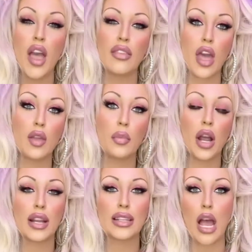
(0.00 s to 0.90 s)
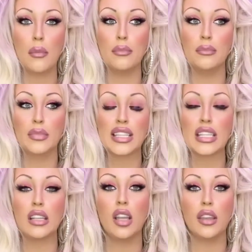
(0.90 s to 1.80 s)
The other product I'm
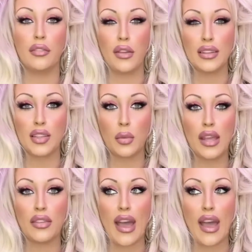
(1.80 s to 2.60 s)
still on the fence with.